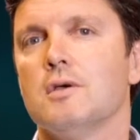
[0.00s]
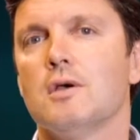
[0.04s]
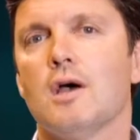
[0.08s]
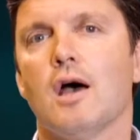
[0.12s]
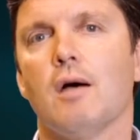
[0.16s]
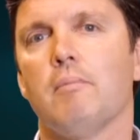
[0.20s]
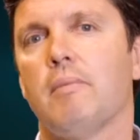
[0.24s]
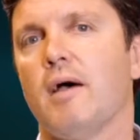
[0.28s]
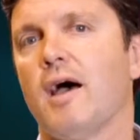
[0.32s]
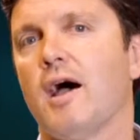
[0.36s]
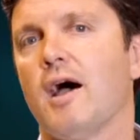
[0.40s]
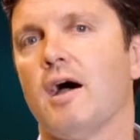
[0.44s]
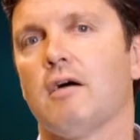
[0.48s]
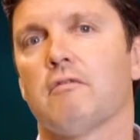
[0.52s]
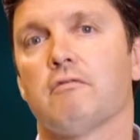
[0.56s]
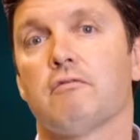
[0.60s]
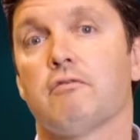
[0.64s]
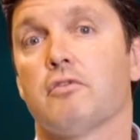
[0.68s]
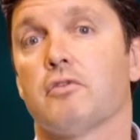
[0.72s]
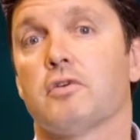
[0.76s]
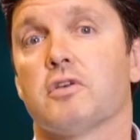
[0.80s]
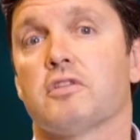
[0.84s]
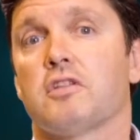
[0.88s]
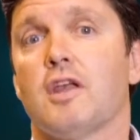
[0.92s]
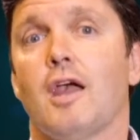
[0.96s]
about,
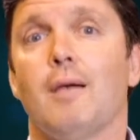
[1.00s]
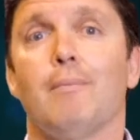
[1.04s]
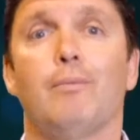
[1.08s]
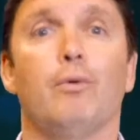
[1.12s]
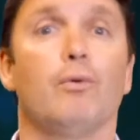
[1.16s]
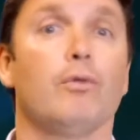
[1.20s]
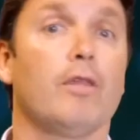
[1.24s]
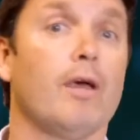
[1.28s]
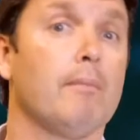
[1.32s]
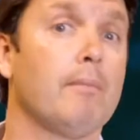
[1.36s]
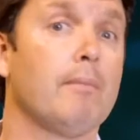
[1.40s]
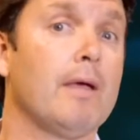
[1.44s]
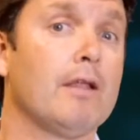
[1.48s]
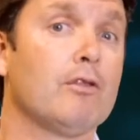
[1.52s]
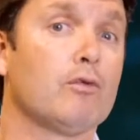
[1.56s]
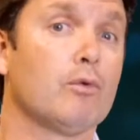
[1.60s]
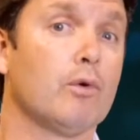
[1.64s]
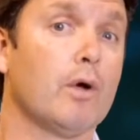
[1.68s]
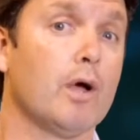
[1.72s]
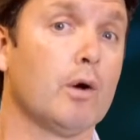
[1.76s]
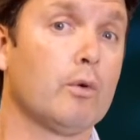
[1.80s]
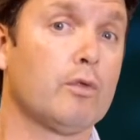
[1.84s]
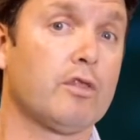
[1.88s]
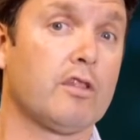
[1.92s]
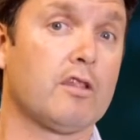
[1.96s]
for example, their mental
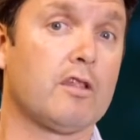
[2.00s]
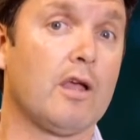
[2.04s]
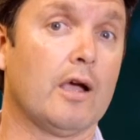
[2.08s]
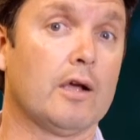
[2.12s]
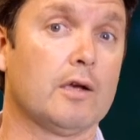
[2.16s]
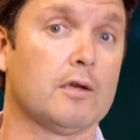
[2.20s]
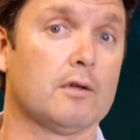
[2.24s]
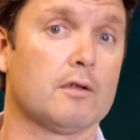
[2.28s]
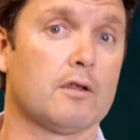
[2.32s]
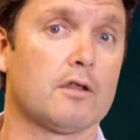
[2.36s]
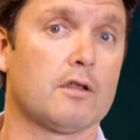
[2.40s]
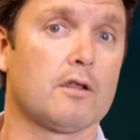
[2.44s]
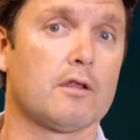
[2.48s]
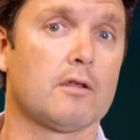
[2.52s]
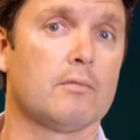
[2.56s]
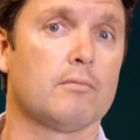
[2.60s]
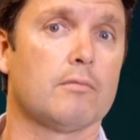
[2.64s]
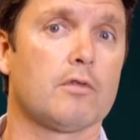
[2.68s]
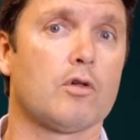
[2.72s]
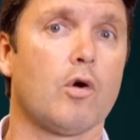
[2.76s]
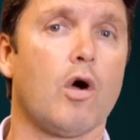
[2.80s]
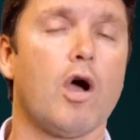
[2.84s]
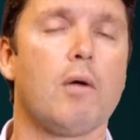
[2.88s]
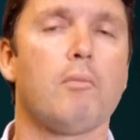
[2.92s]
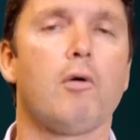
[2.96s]
health status.
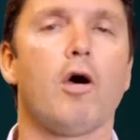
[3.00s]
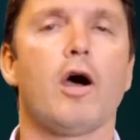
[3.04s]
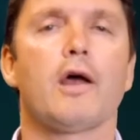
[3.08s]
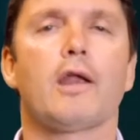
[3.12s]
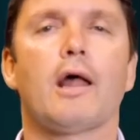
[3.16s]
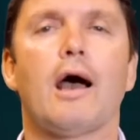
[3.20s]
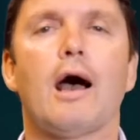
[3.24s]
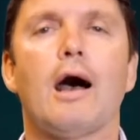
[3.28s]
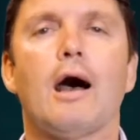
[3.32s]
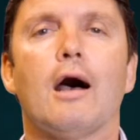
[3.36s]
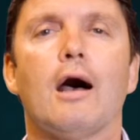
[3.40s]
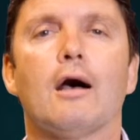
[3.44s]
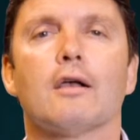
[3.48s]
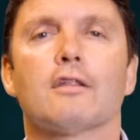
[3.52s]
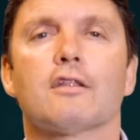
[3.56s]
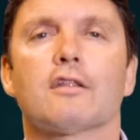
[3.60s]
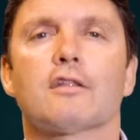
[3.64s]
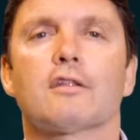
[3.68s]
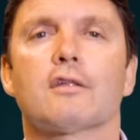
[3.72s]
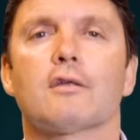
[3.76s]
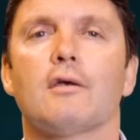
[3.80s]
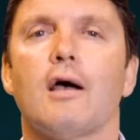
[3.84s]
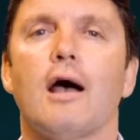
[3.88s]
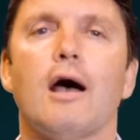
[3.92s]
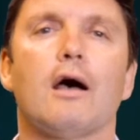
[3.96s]
So I might
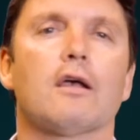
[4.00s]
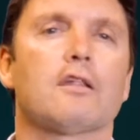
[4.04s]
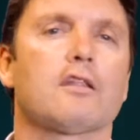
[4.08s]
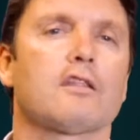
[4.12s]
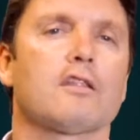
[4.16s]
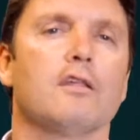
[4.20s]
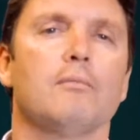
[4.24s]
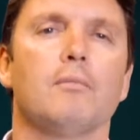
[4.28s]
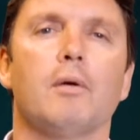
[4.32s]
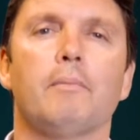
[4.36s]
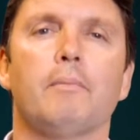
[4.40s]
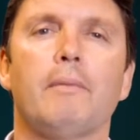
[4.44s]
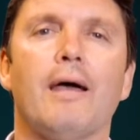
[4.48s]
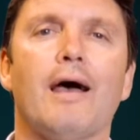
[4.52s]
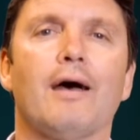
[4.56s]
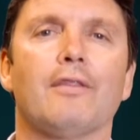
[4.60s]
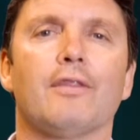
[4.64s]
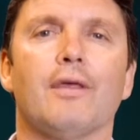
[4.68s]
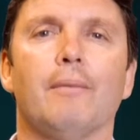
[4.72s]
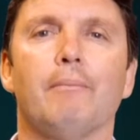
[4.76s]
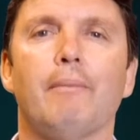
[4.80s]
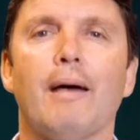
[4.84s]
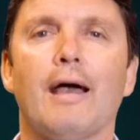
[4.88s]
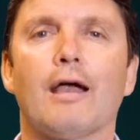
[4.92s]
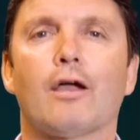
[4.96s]
ask them about
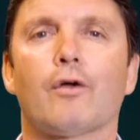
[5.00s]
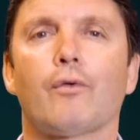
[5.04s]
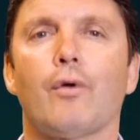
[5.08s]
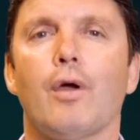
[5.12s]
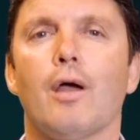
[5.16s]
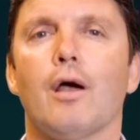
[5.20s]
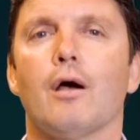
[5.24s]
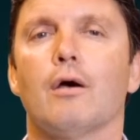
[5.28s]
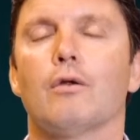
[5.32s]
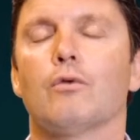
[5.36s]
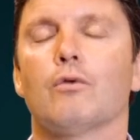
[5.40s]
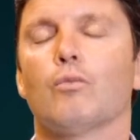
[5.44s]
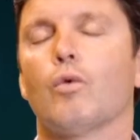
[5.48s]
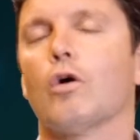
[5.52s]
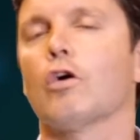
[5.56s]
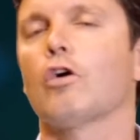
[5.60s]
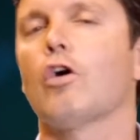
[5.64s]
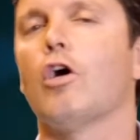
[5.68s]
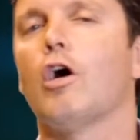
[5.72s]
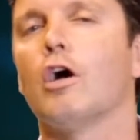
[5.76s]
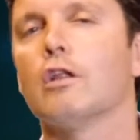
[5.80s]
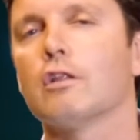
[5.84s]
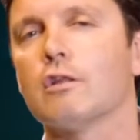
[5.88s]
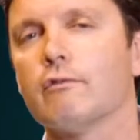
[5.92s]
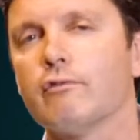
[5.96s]
their background, what
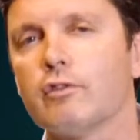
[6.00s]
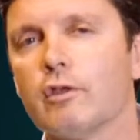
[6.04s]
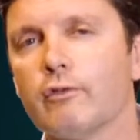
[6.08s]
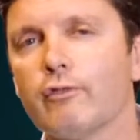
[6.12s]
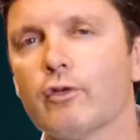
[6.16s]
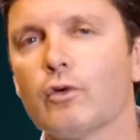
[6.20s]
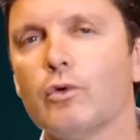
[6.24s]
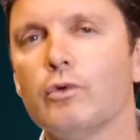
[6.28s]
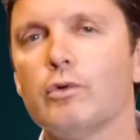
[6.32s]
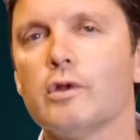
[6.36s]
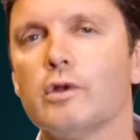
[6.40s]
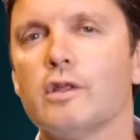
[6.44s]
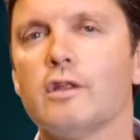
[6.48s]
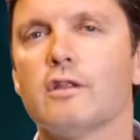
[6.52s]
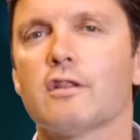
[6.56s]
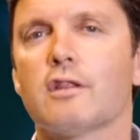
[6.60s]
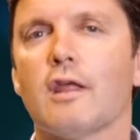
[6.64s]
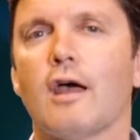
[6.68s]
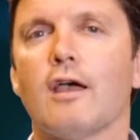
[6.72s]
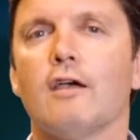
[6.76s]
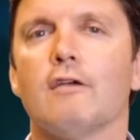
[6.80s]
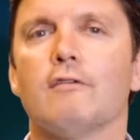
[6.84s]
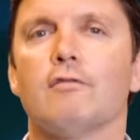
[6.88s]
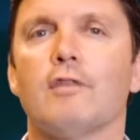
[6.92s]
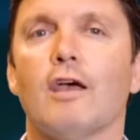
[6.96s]
kinds of difficulties
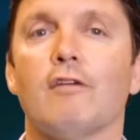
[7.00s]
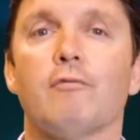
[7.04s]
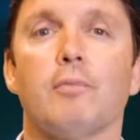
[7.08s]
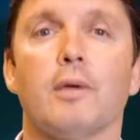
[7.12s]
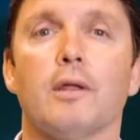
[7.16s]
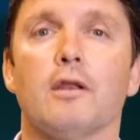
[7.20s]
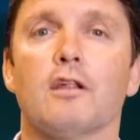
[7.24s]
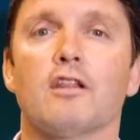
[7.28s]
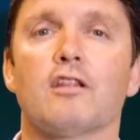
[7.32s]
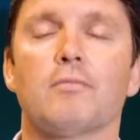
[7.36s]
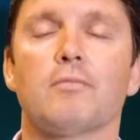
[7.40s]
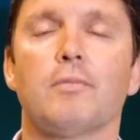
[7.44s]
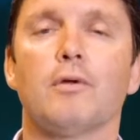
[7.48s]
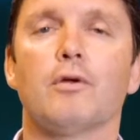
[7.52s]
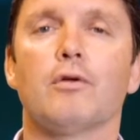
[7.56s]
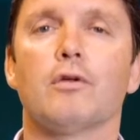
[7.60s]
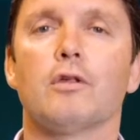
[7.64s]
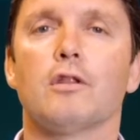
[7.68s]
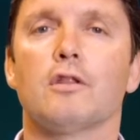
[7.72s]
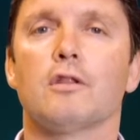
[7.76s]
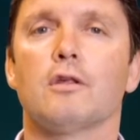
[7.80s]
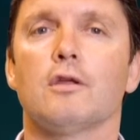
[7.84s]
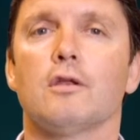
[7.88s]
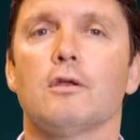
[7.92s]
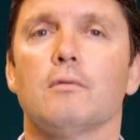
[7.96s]
they've been
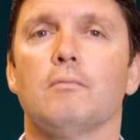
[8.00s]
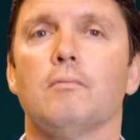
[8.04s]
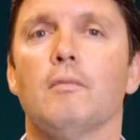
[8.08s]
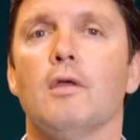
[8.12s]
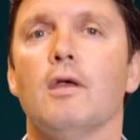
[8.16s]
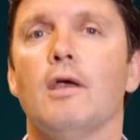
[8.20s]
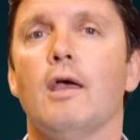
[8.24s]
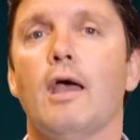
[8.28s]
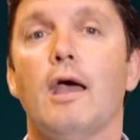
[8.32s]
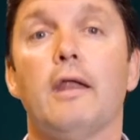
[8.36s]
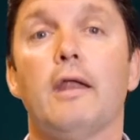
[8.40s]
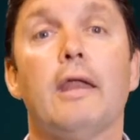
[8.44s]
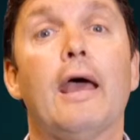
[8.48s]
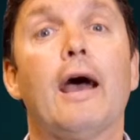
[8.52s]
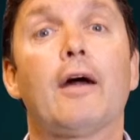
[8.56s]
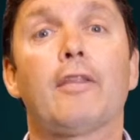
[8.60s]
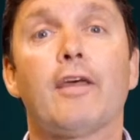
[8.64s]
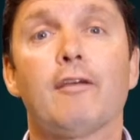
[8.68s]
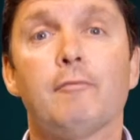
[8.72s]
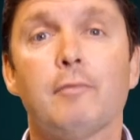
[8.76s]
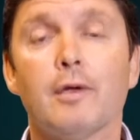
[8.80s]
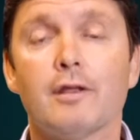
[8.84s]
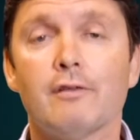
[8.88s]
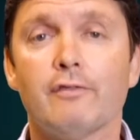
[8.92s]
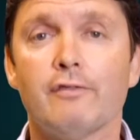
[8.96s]
experiencing and how
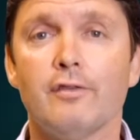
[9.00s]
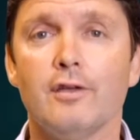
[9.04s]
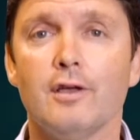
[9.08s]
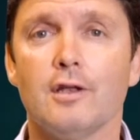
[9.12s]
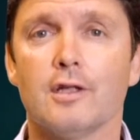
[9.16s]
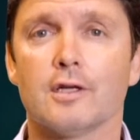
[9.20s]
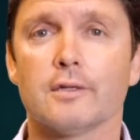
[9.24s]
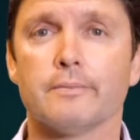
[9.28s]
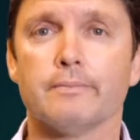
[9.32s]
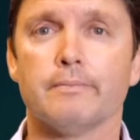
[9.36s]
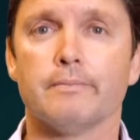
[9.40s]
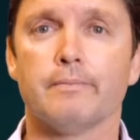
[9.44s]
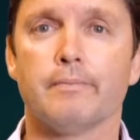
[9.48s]
they've been feeling.